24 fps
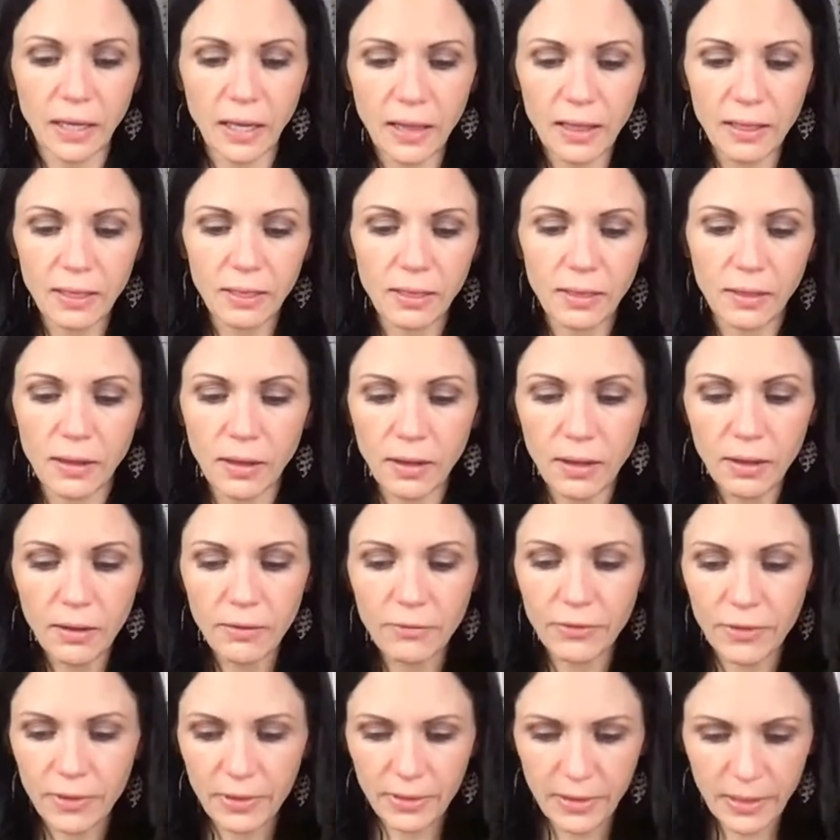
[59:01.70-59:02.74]
I love
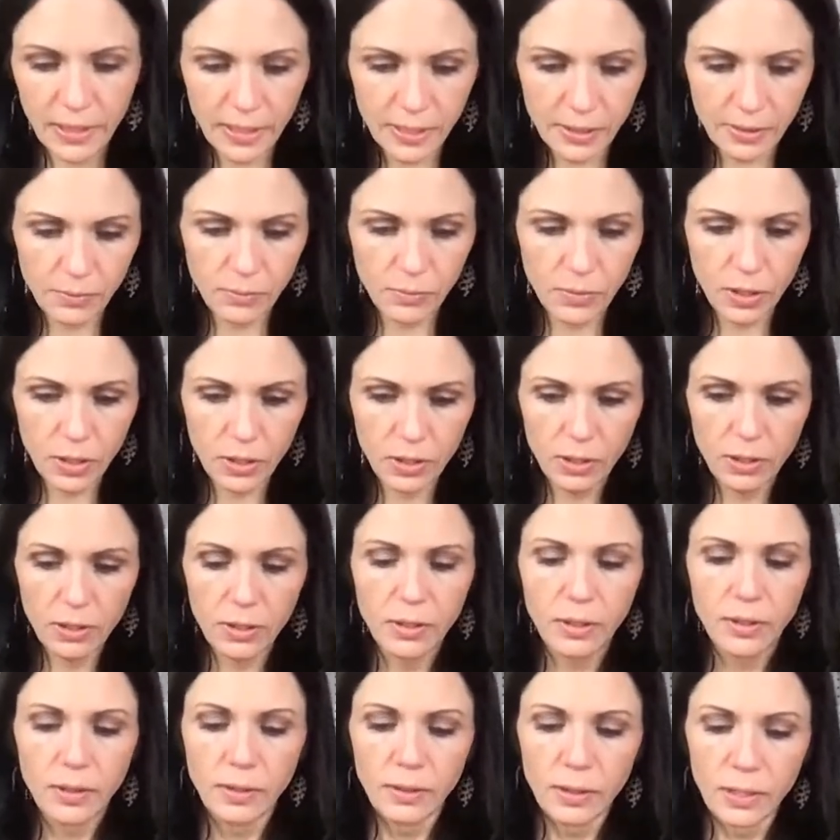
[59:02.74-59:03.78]
them.
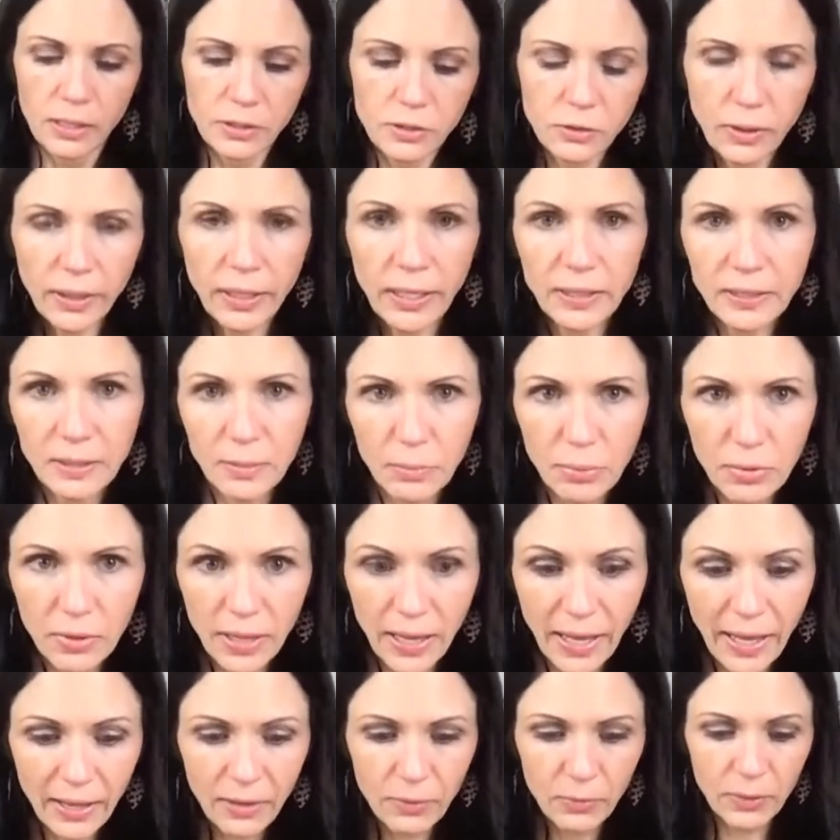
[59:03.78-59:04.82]
So I got the
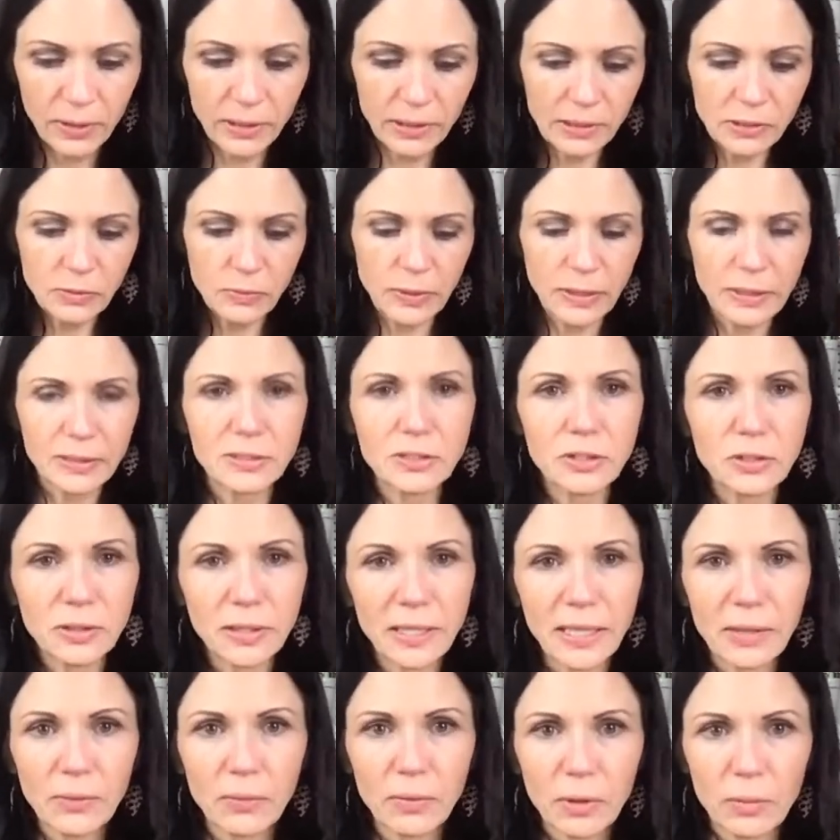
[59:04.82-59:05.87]
black ones because you
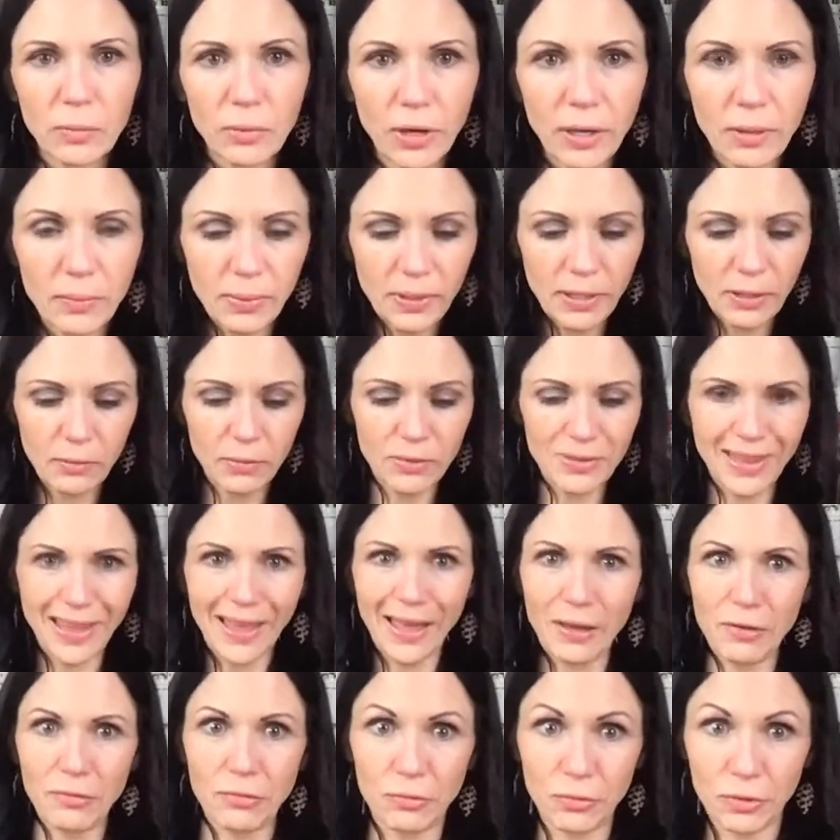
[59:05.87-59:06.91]
can't wear bright pink with
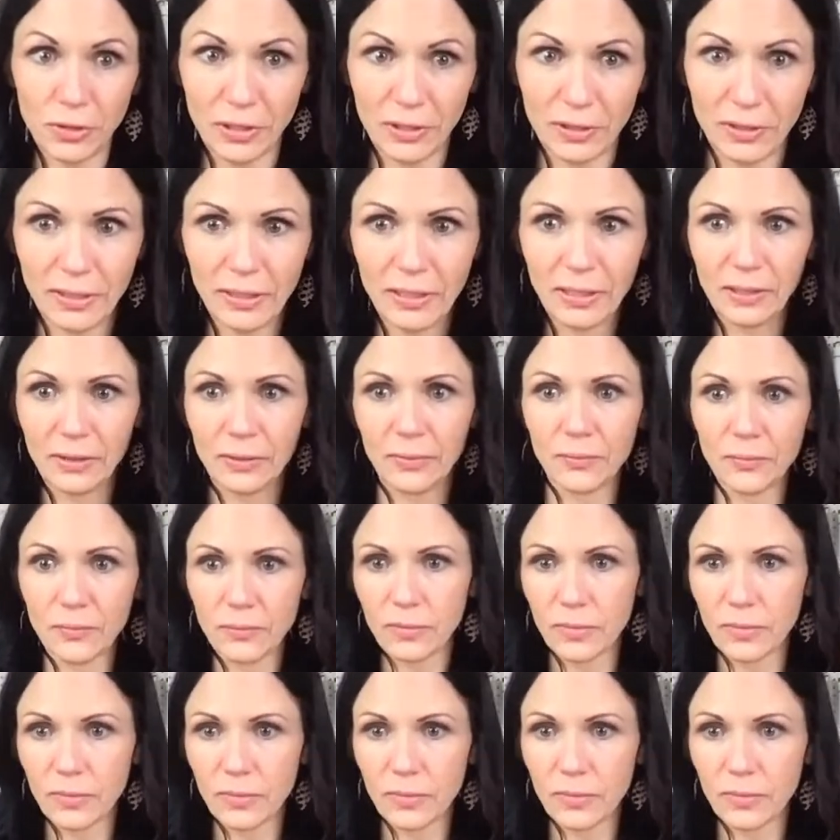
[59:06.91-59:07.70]
everything.